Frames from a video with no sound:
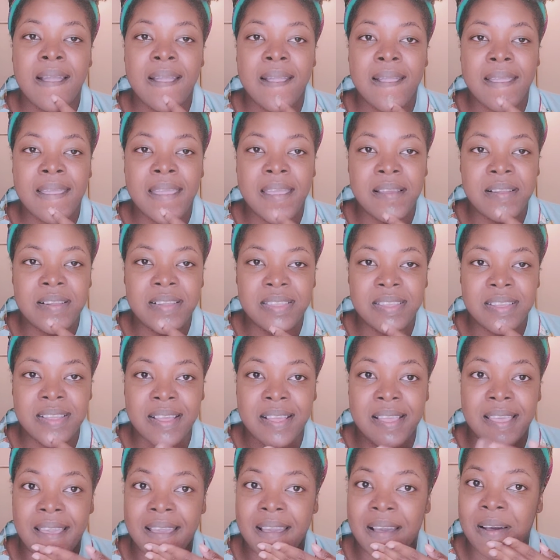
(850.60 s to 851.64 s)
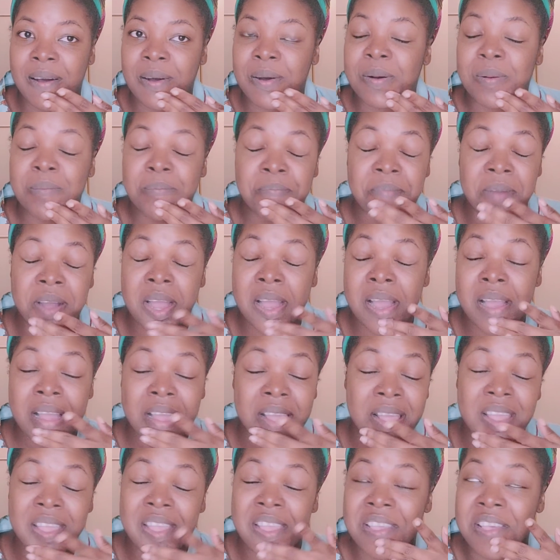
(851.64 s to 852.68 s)
Get into account, my
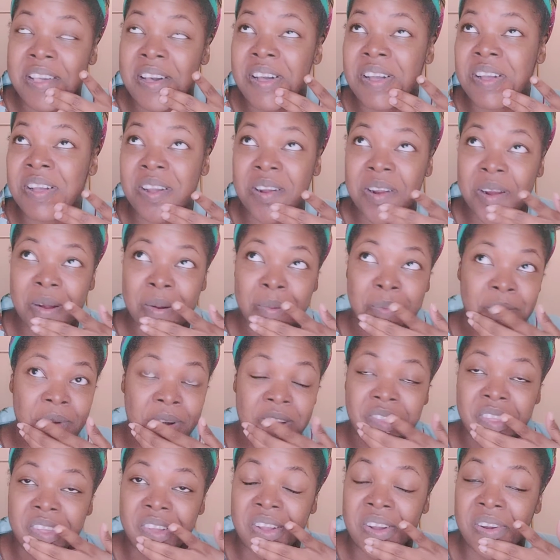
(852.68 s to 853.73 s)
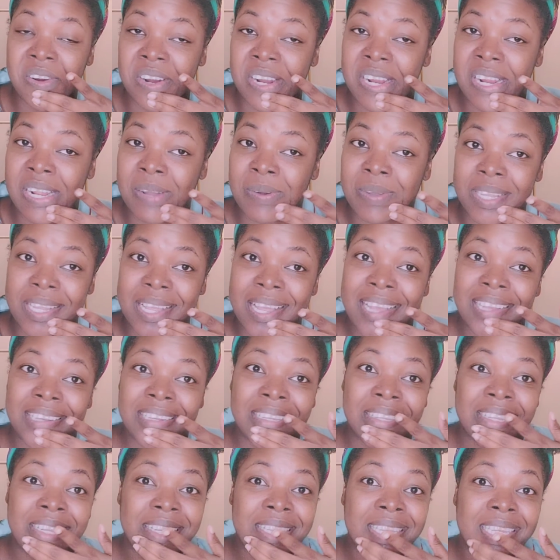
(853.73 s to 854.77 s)
younger brother Greg was
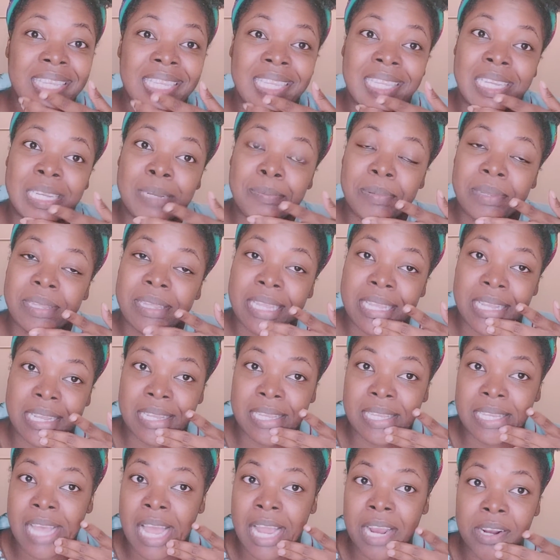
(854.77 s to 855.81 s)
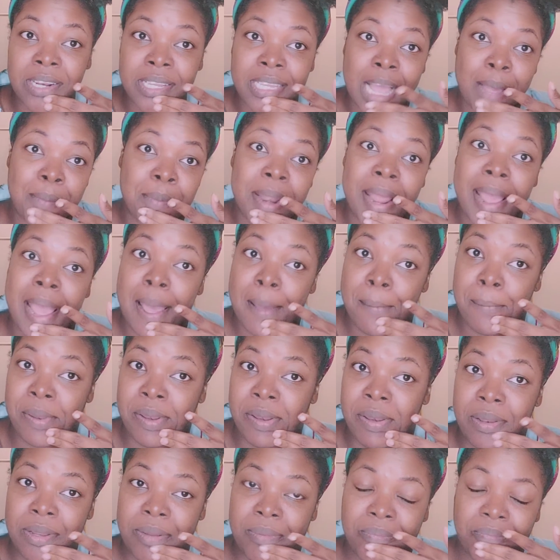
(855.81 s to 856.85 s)
actually asleep the entire time it
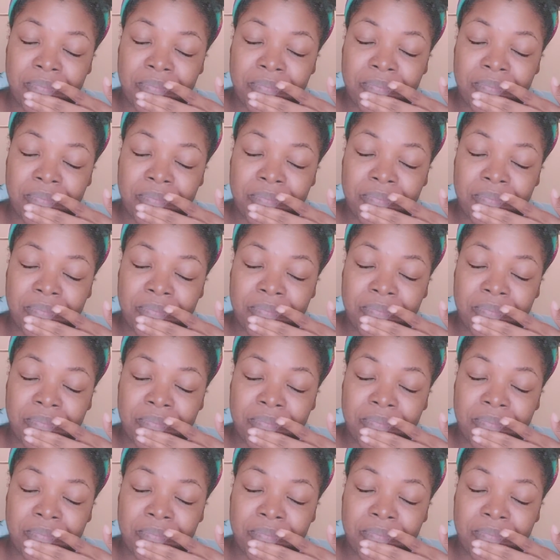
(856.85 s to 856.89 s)
happened.